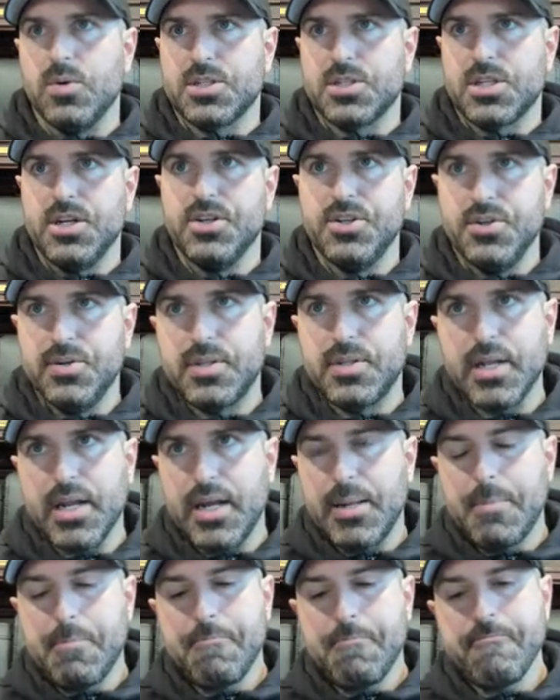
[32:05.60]
was going to do
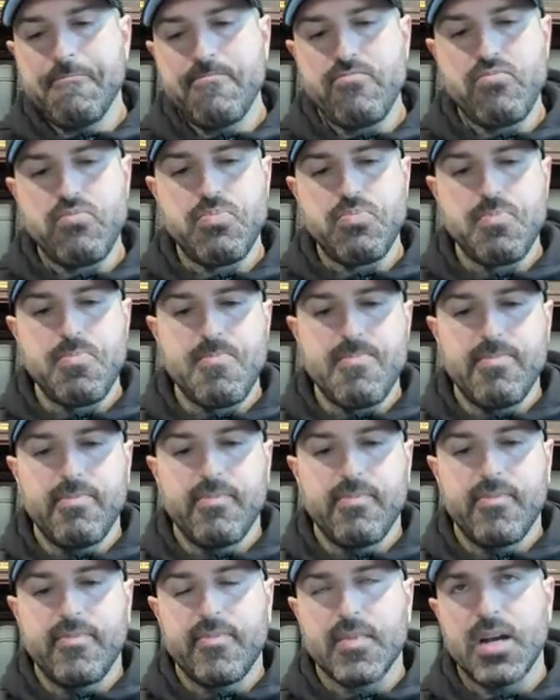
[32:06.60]
today
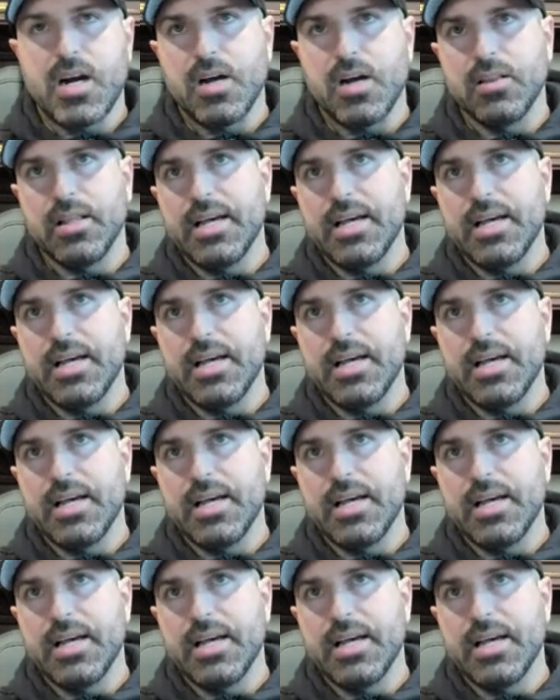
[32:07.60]
on